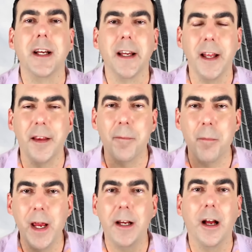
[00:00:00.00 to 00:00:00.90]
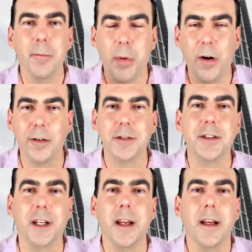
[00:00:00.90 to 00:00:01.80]
and then make
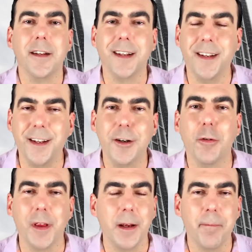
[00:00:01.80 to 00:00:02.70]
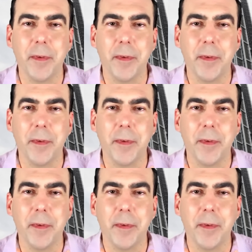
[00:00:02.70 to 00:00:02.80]
policy to deal with it.